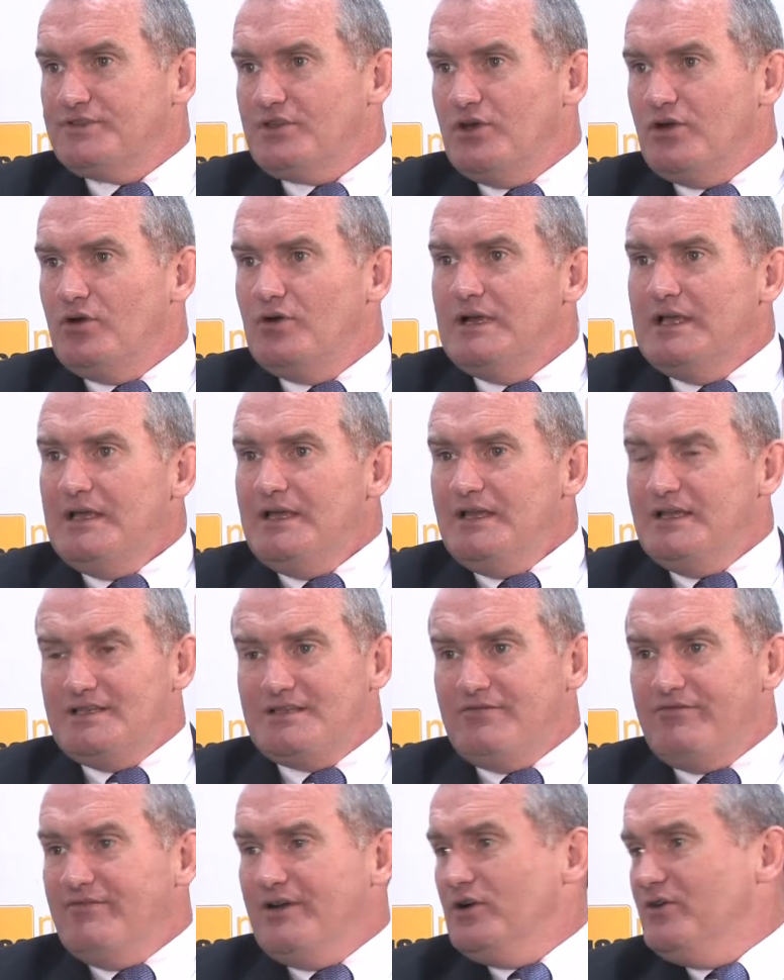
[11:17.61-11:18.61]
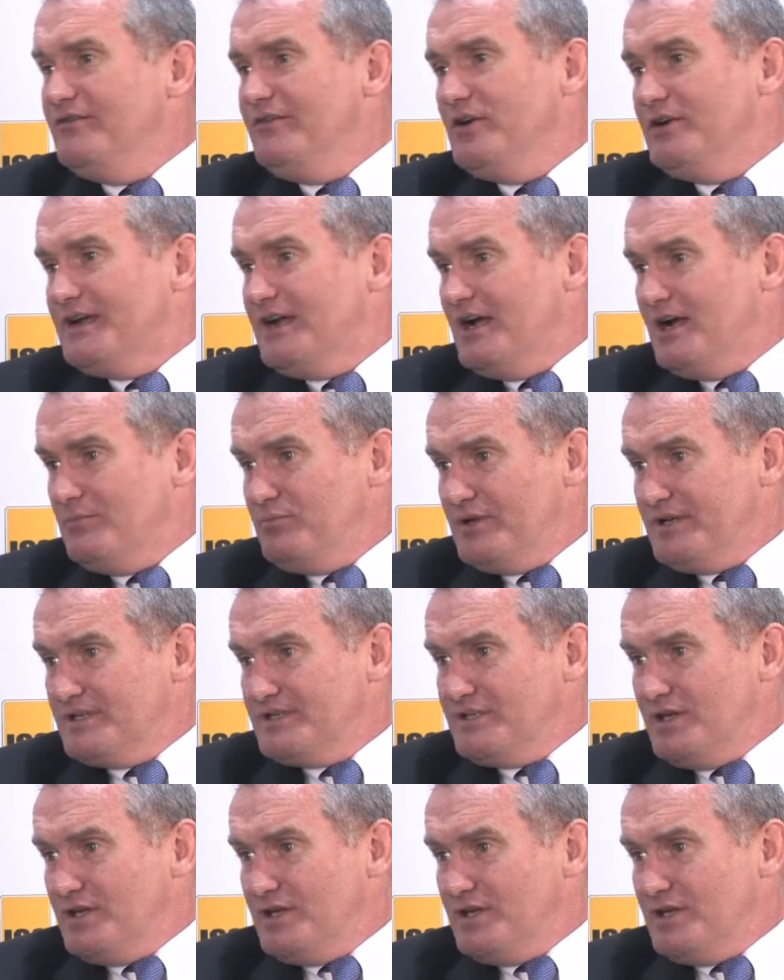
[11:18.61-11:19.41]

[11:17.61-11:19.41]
So it's a very, very complex